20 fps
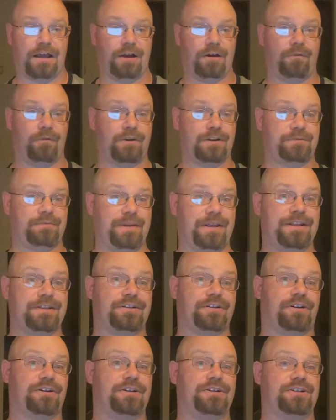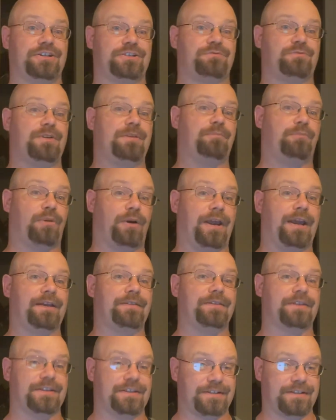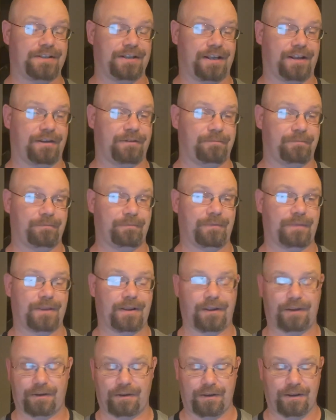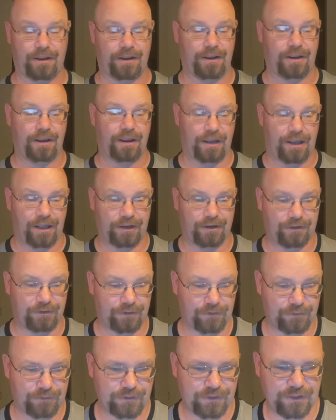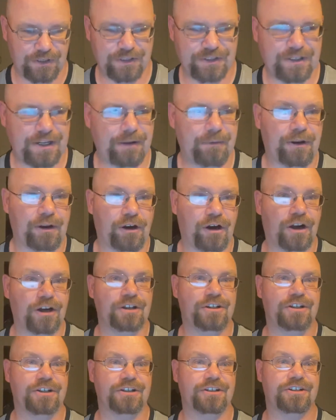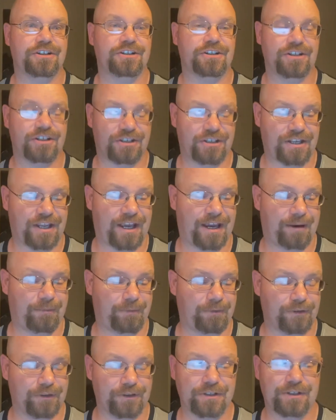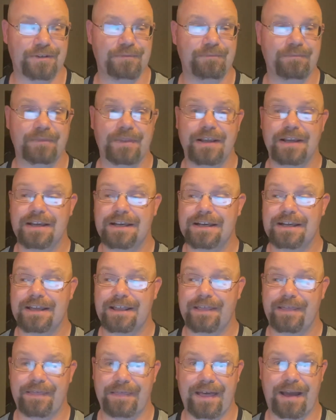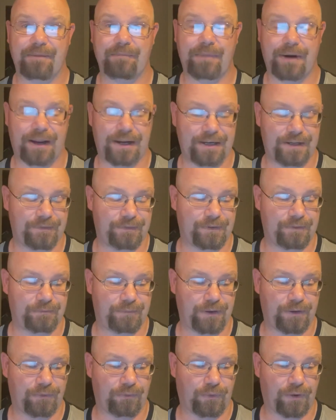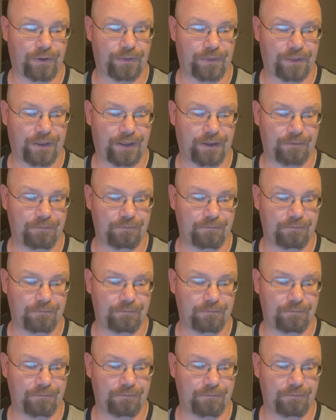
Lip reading: Which means they're going to just rebrand this thing. And the statement conscientious capitalism, that might even be one that